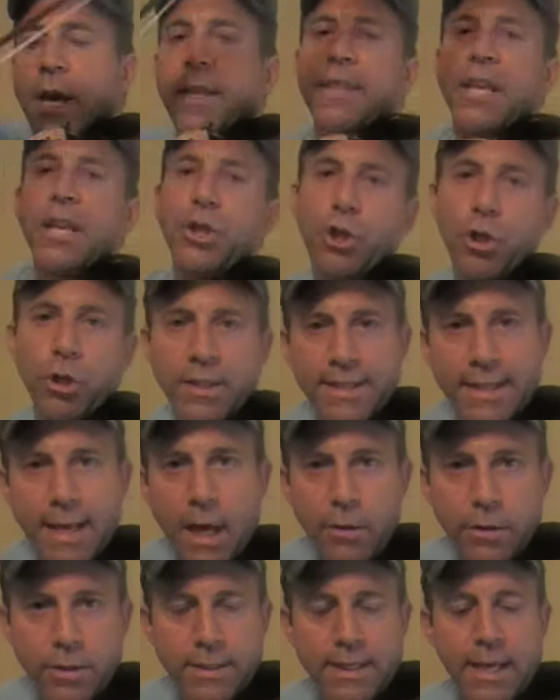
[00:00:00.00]
They should
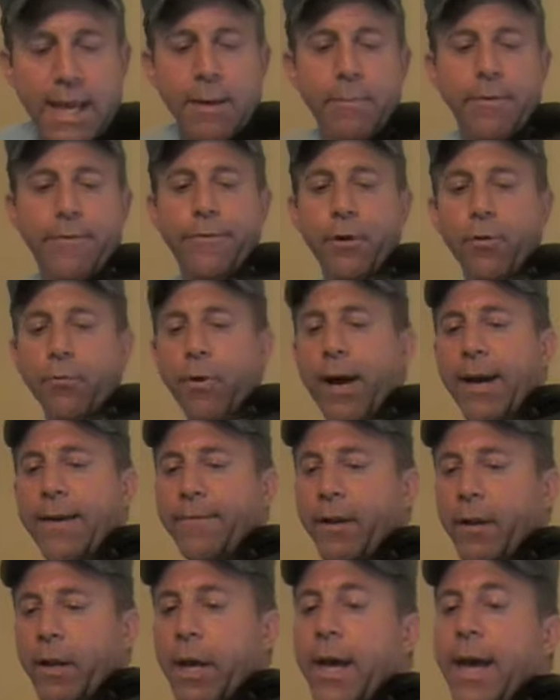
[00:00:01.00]
sound the same if you're
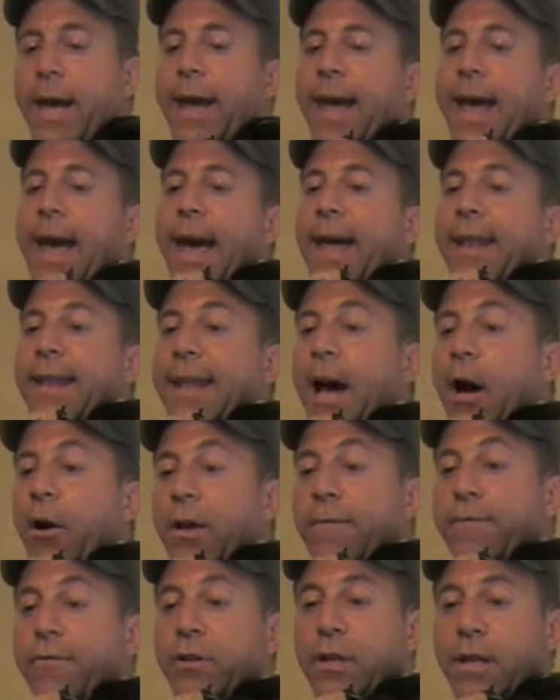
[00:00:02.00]
right. And now
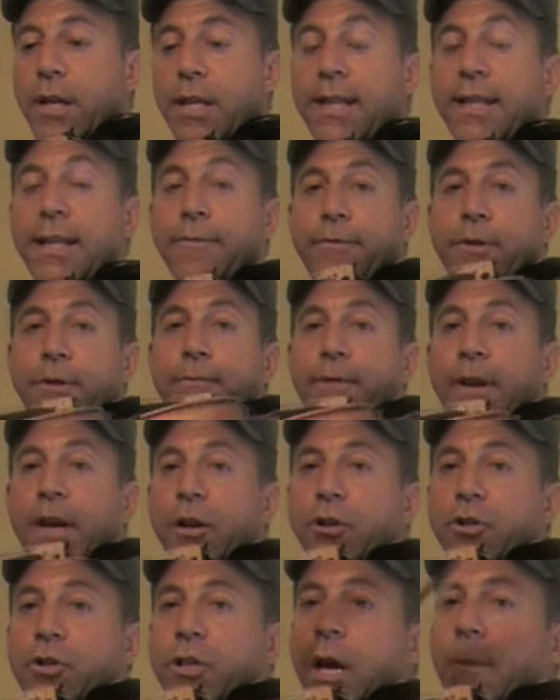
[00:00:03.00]
if you didn't lift your
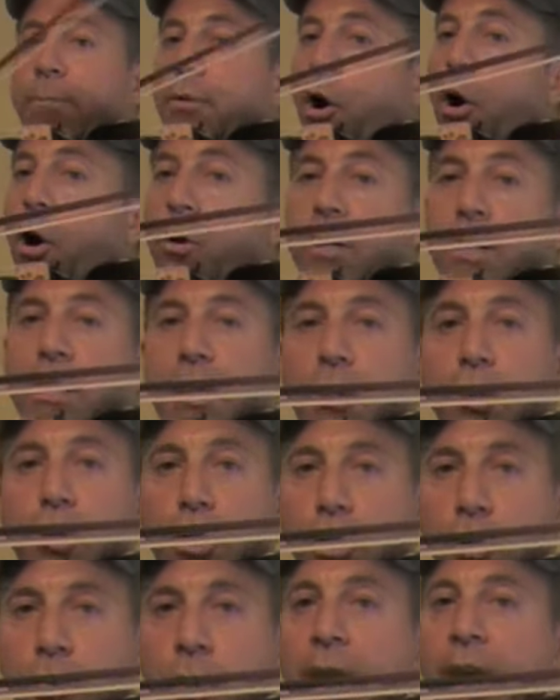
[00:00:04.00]
fingers up, all you need to
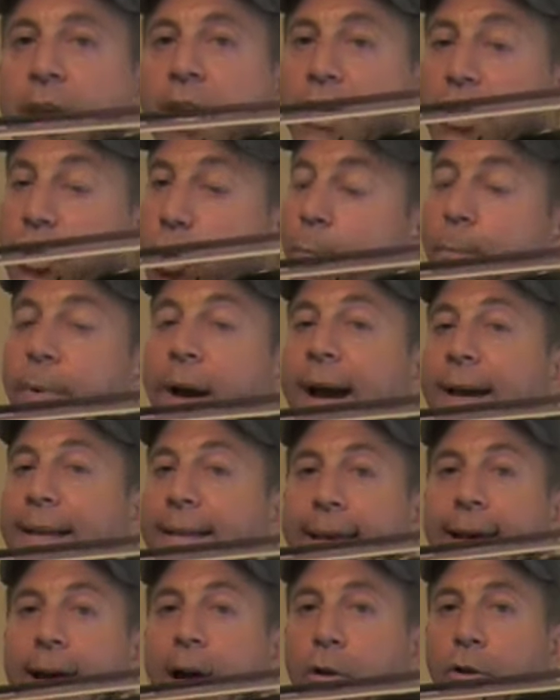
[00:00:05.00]
do is go back
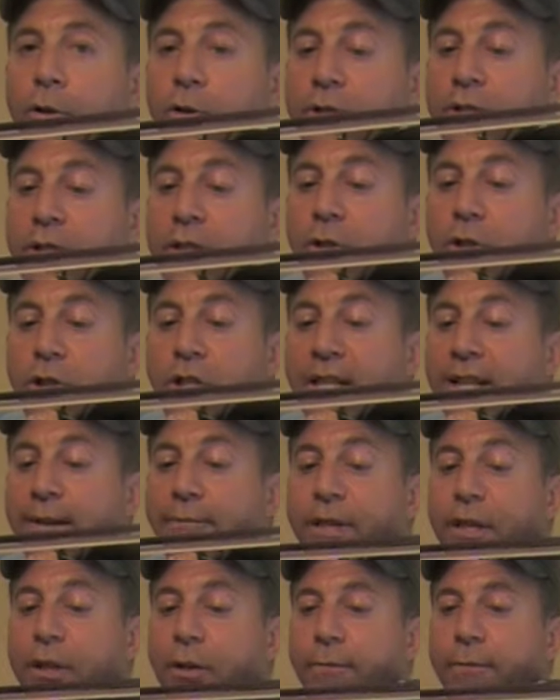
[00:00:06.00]
down using just
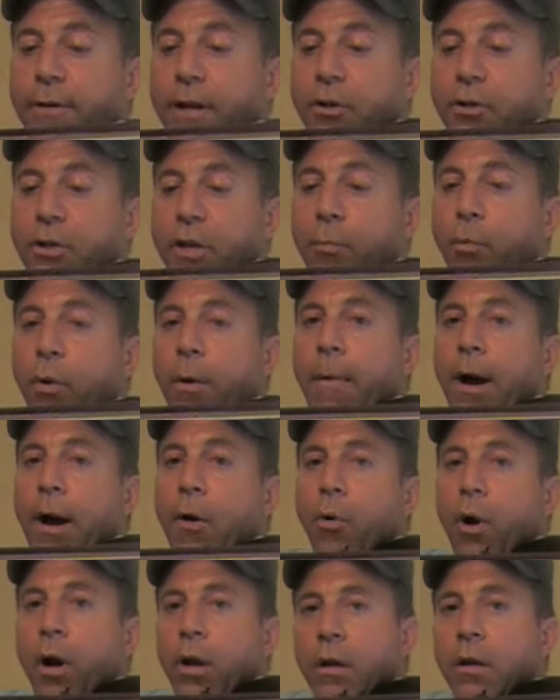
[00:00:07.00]
lifting your fingers up one by
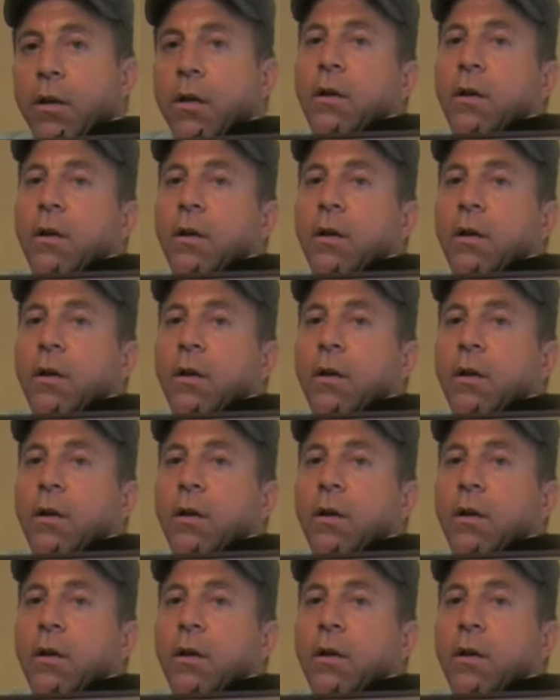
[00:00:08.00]
one.